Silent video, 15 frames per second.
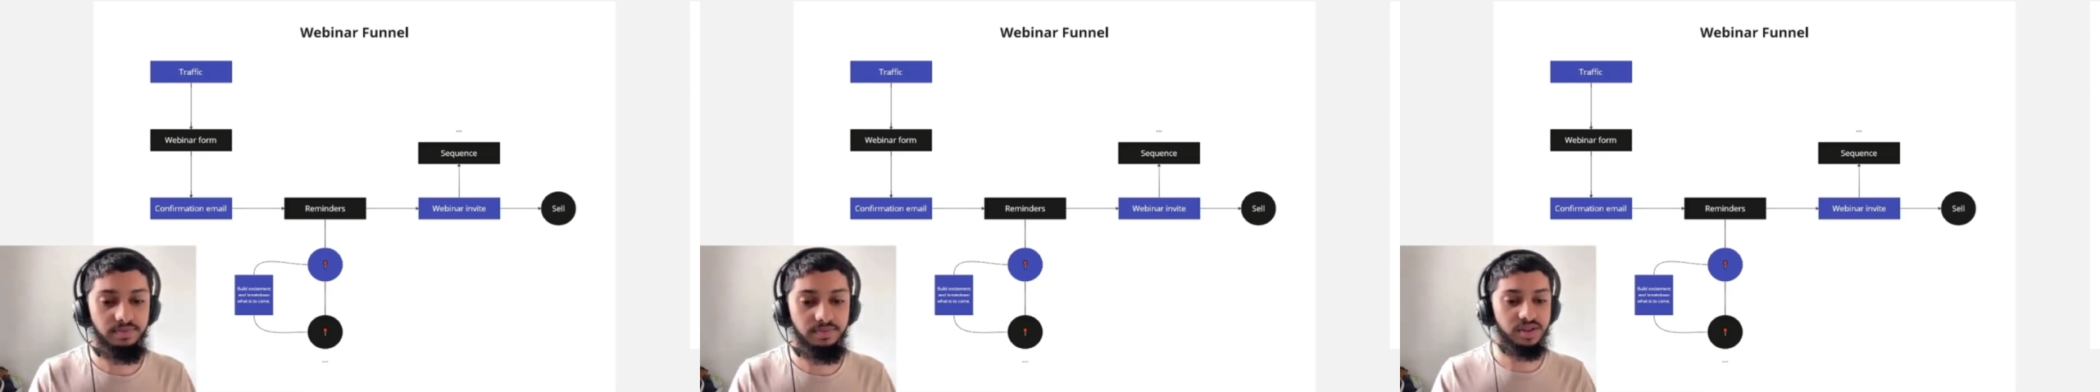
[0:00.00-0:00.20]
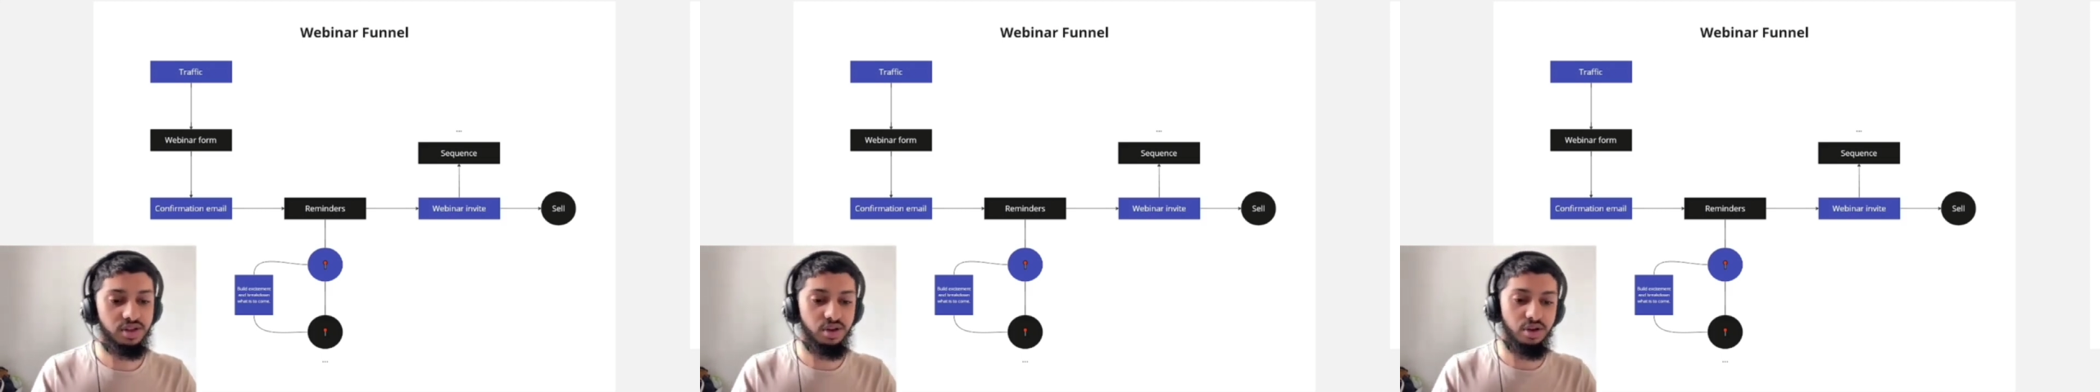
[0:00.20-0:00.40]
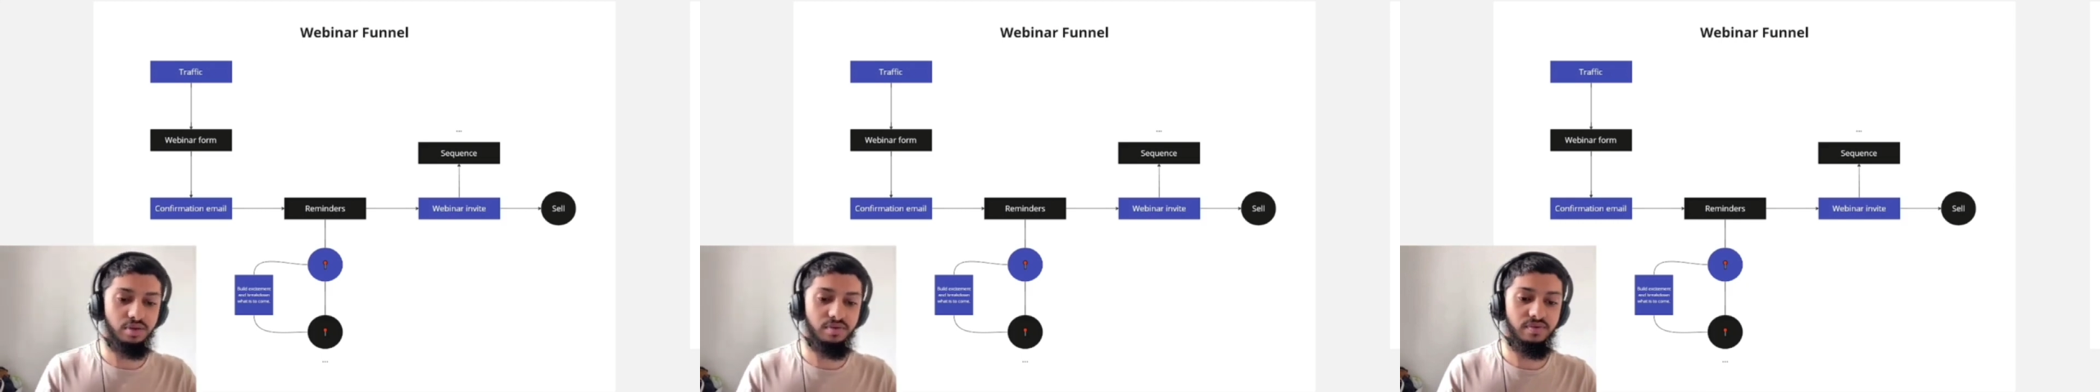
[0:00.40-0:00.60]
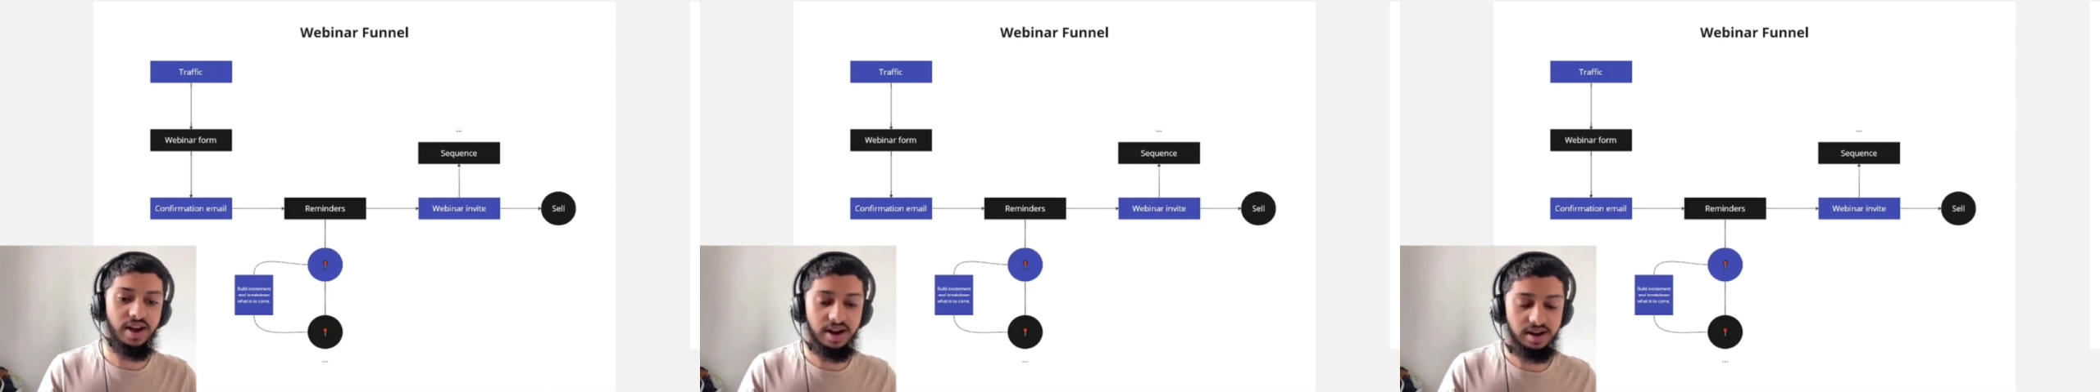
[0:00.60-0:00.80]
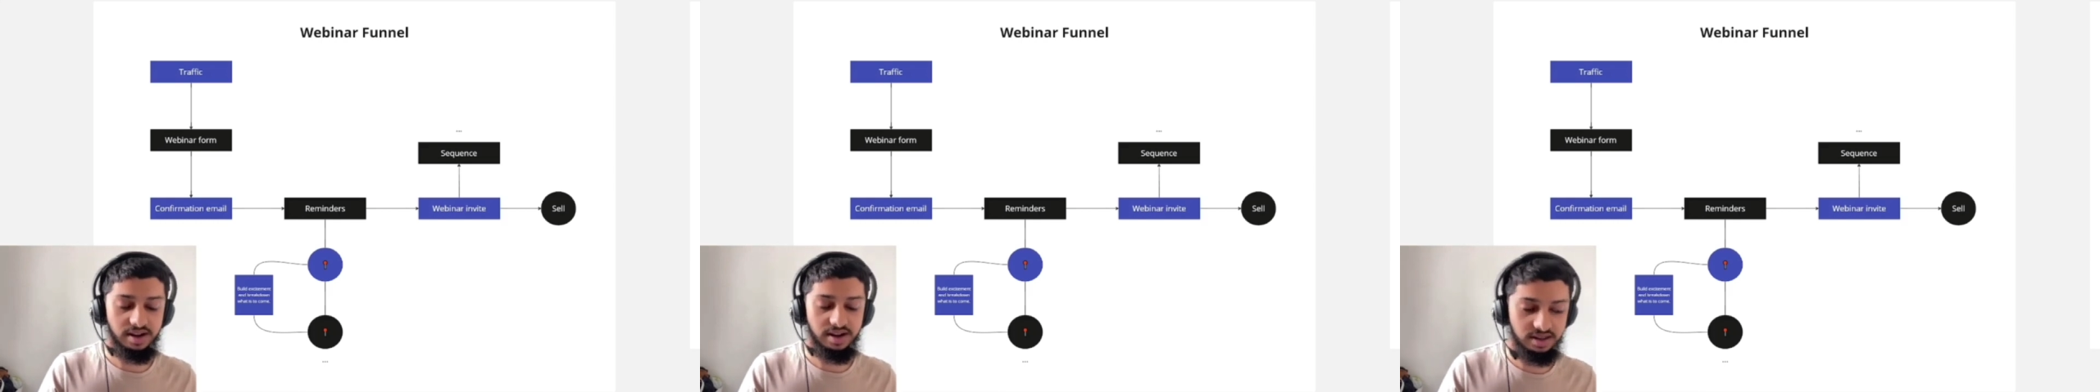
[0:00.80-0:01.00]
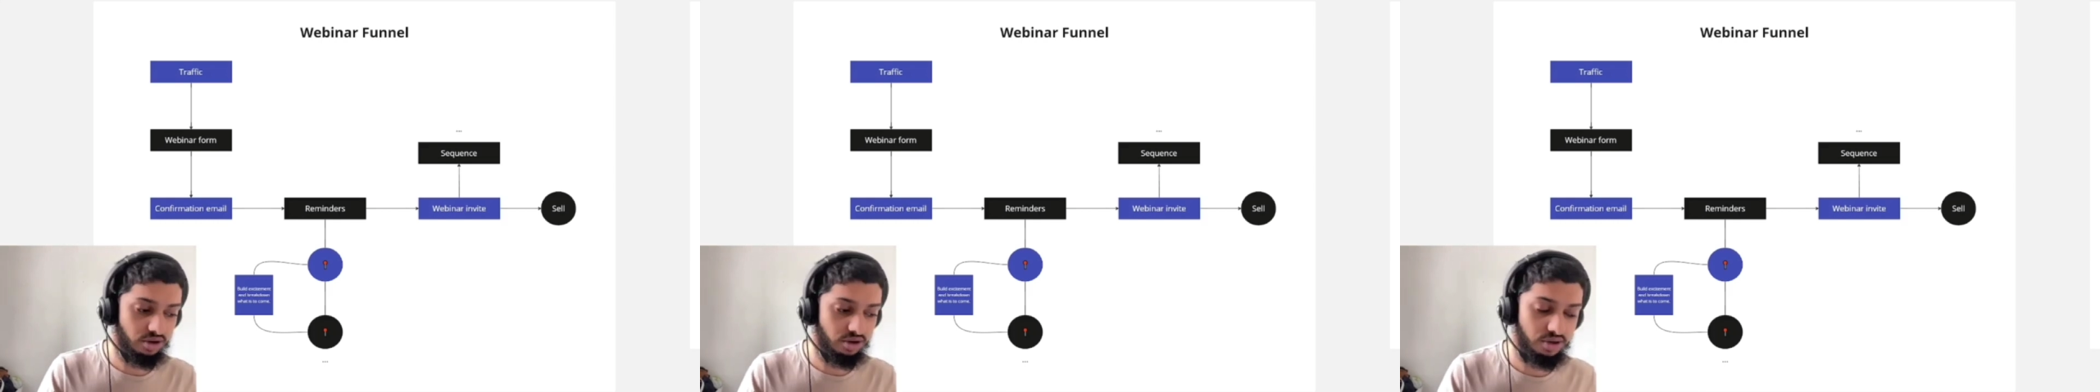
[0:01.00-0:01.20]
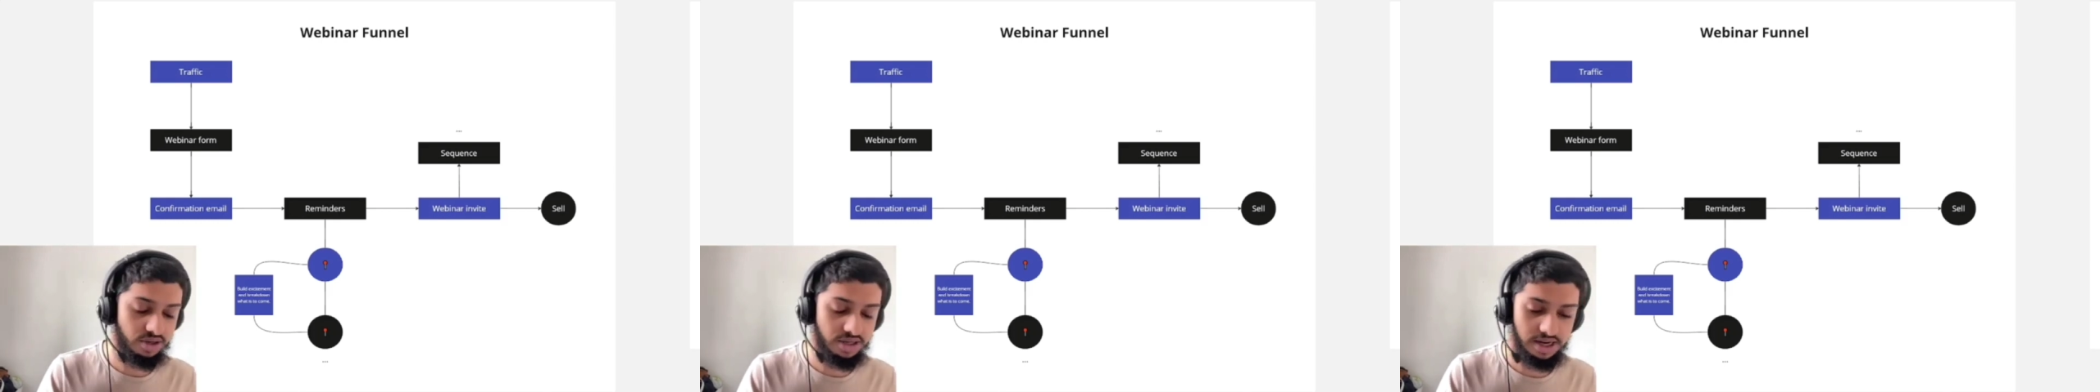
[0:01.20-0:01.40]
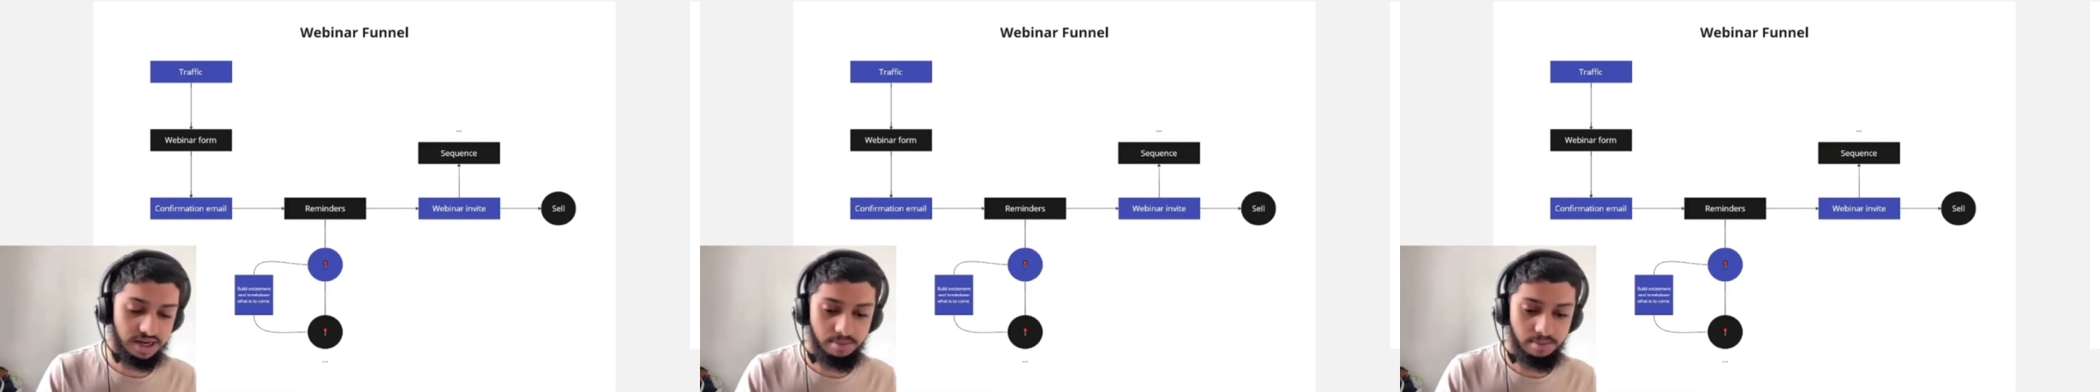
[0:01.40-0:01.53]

So it's going to go to the